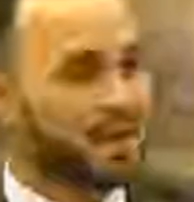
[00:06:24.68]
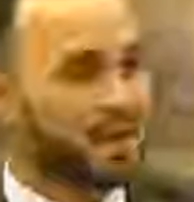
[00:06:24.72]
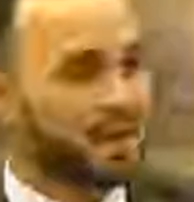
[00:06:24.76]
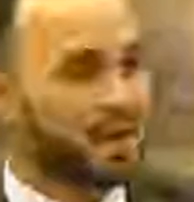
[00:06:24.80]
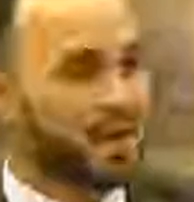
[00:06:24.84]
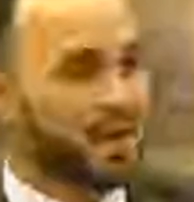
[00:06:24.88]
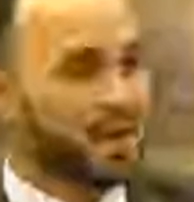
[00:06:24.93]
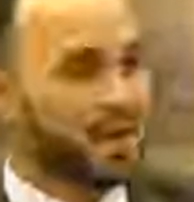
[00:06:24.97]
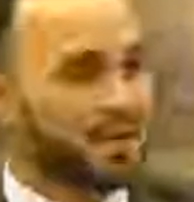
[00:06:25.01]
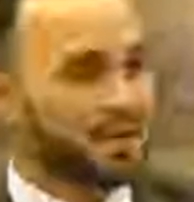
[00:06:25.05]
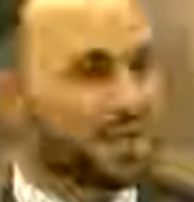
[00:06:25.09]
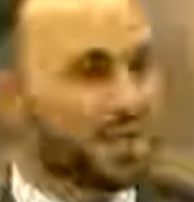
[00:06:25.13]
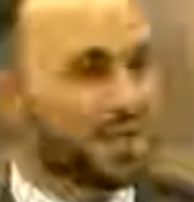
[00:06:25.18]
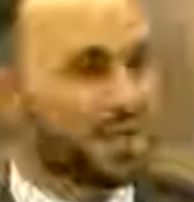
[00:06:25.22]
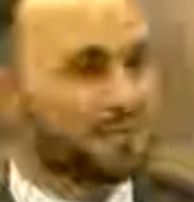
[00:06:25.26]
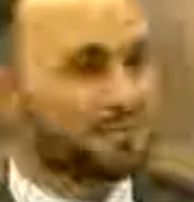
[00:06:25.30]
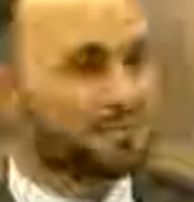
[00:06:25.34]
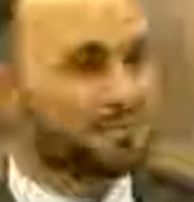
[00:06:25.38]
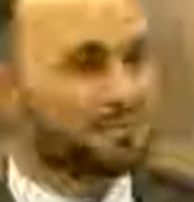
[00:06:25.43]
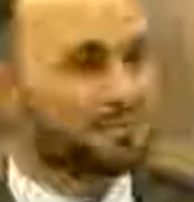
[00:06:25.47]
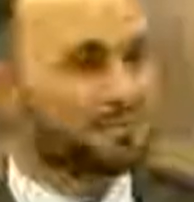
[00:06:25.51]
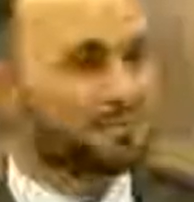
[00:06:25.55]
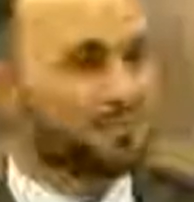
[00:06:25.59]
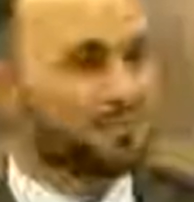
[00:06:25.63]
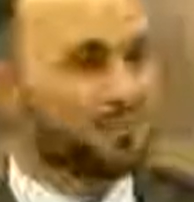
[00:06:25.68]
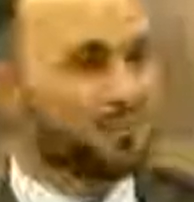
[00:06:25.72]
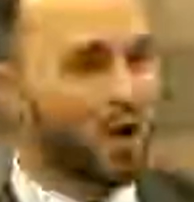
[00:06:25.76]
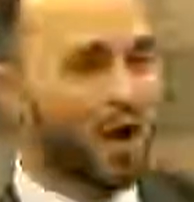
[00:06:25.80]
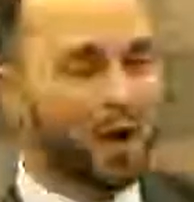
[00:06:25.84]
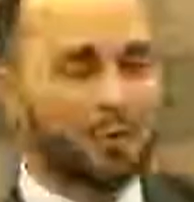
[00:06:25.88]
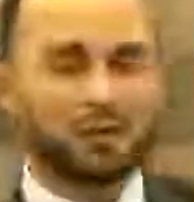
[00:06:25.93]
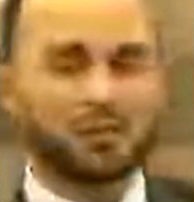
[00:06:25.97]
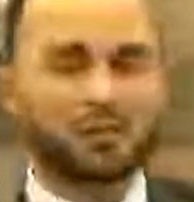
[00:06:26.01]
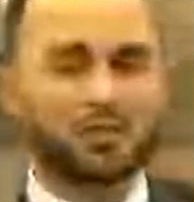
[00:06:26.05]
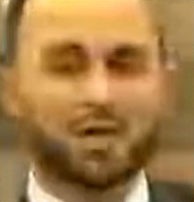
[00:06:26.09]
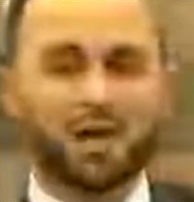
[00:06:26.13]
And why
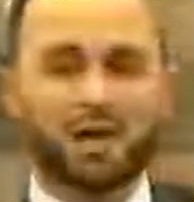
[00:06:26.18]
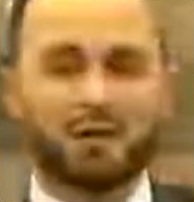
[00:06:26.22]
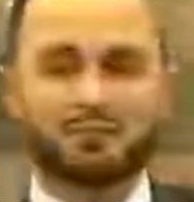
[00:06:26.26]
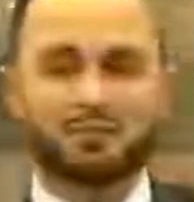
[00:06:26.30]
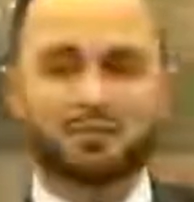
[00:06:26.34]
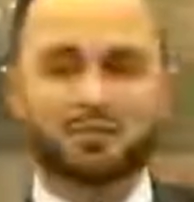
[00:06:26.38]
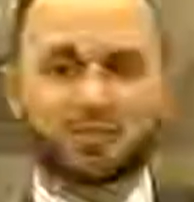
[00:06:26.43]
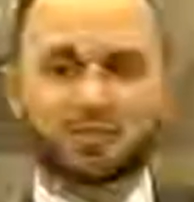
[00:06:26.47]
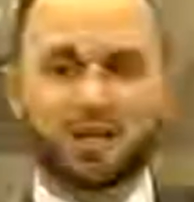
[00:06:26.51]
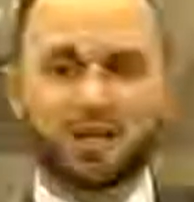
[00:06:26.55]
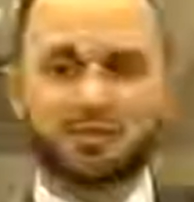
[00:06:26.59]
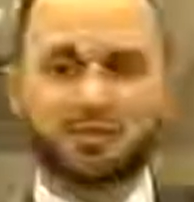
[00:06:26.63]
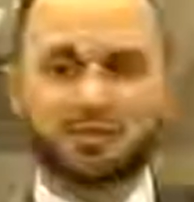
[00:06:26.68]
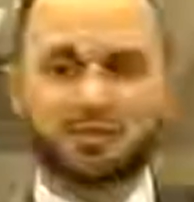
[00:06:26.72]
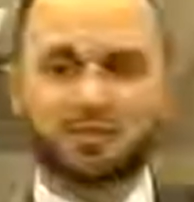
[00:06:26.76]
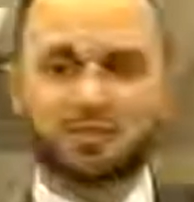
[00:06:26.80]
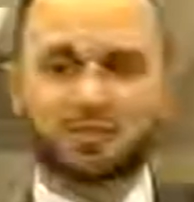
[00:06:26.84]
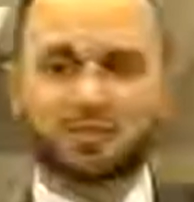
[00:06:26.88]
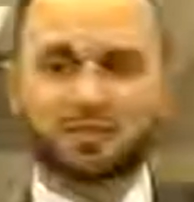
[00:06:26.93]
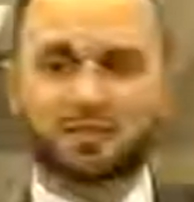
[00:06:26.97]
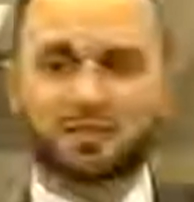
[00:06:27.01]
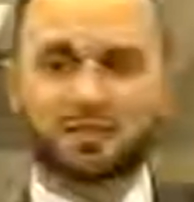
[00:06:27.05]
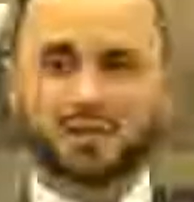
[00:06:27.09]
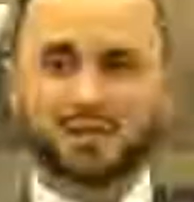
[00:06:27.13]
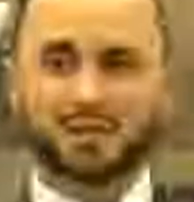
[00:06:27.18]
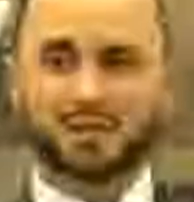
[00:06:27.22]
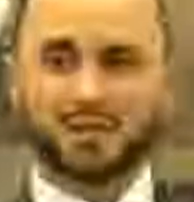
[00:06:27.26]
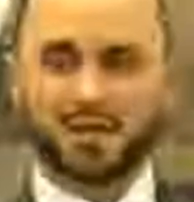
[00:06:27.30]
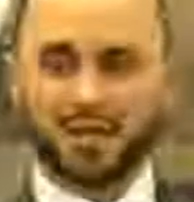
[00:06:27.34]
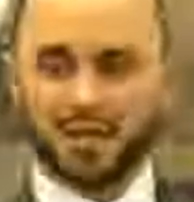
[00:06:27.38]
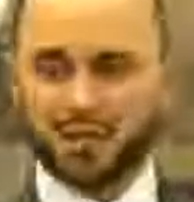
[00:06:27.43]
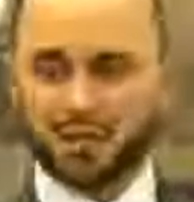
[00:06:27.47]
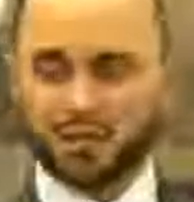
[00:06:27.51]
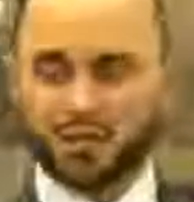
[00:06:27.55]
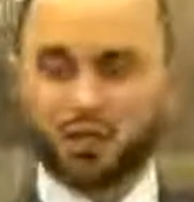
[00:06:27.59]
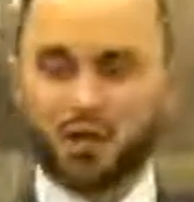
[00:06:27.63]
would you have to say this
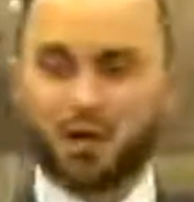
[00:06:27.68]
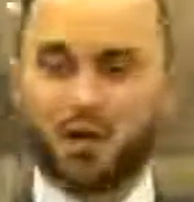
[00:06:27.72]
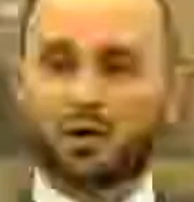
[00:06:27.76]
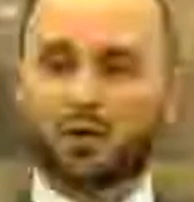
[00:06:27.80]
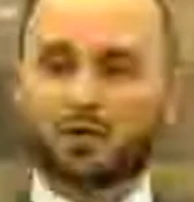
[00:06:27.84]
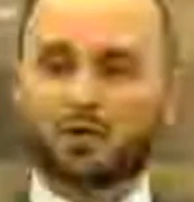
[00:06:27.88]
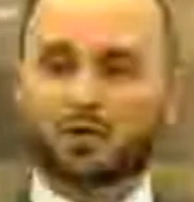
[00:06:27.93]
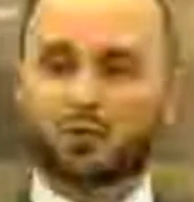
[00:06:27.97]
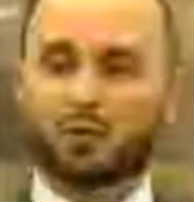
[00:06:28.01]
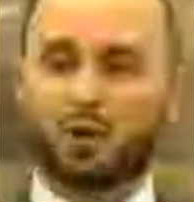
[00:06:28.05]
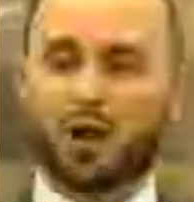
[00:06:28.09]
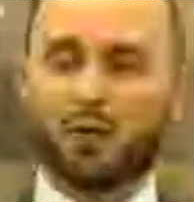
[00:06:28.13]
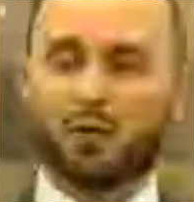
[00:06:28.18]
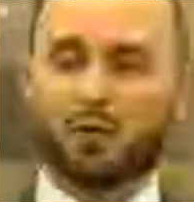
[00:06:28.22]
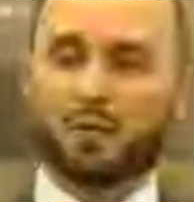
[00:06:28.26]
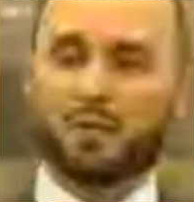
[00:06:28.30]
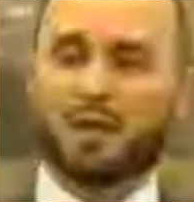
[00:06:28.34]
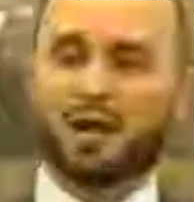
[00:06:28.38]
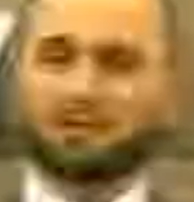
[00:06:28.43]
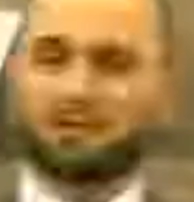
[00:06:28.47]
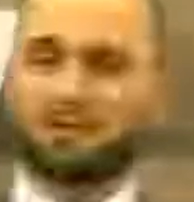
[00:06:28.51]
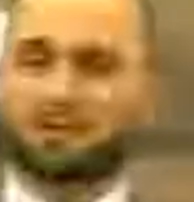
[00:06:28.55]
in church? Why would we have